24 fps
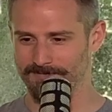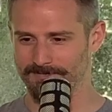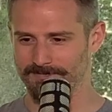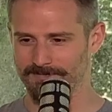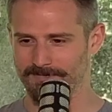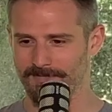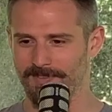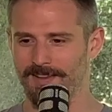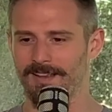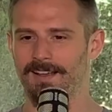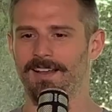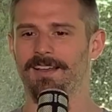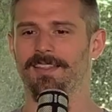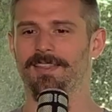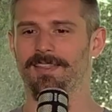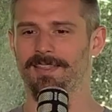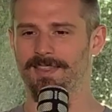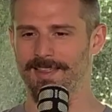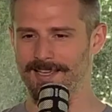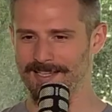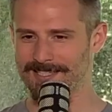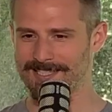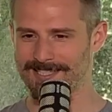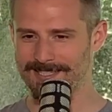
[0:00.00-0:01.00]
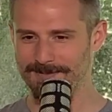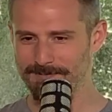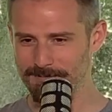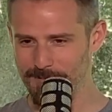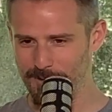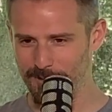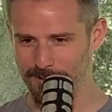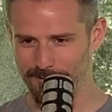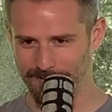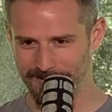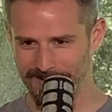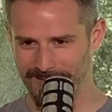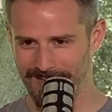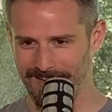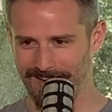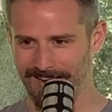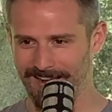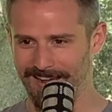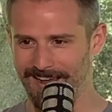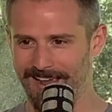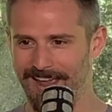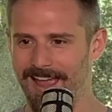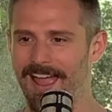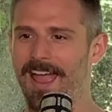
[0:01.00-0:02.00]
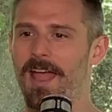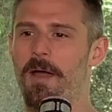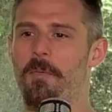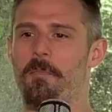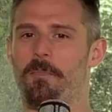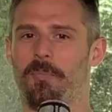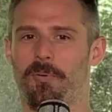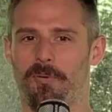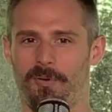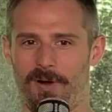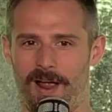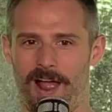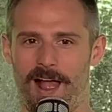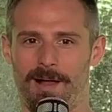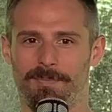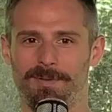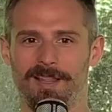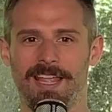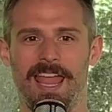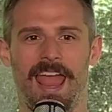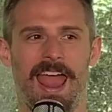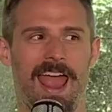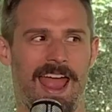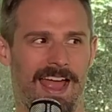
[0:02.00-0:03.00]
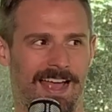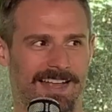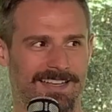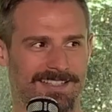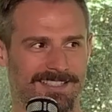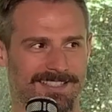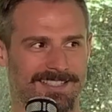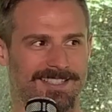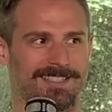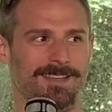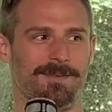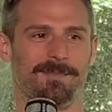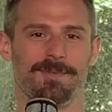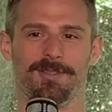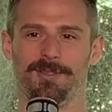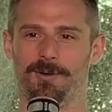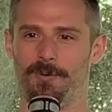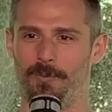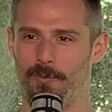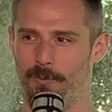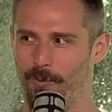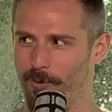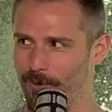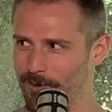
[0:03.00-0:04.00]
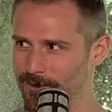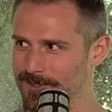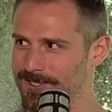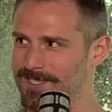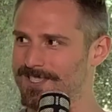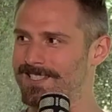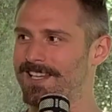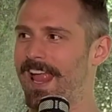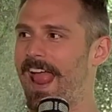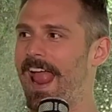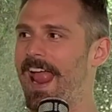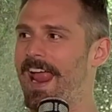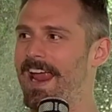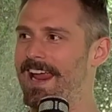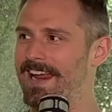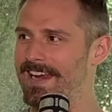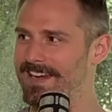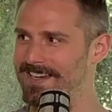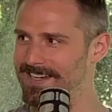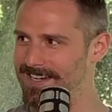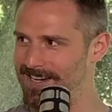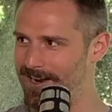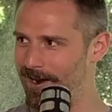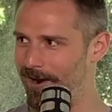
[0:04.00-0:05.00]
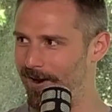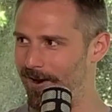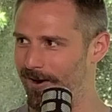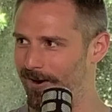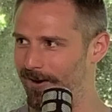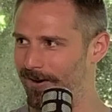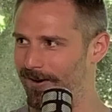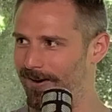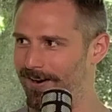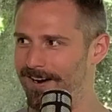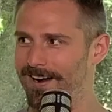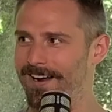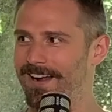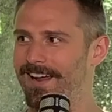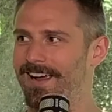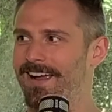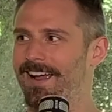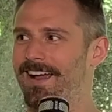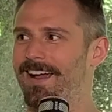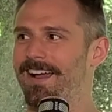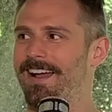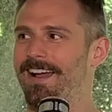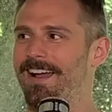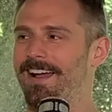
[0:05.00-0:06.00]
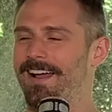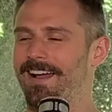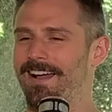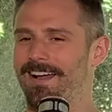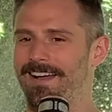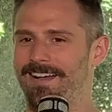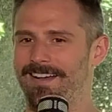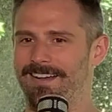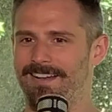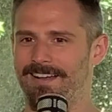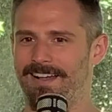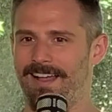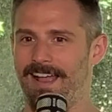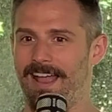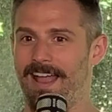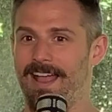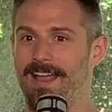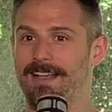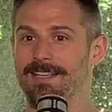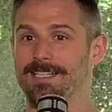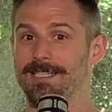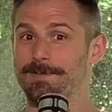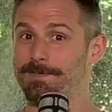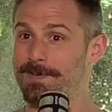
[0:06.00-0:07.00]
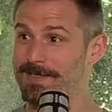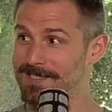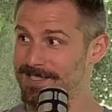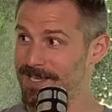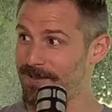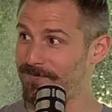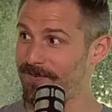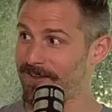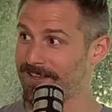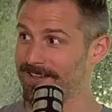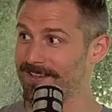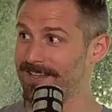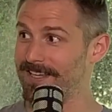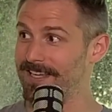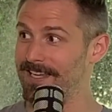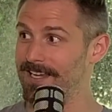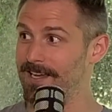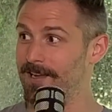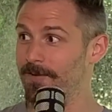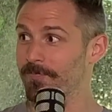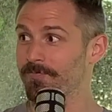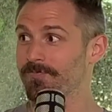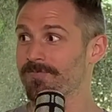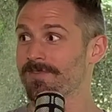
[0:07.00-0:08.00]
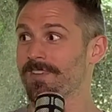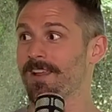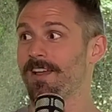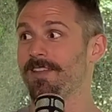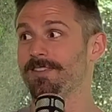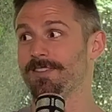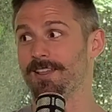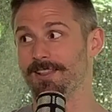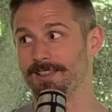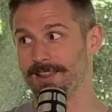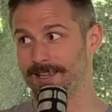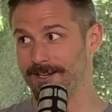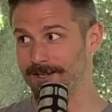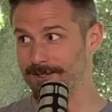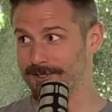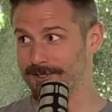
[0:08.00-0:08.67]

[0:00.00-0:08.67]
yes, this movie probably has some of the worst ADR. Yes. Specifically, the little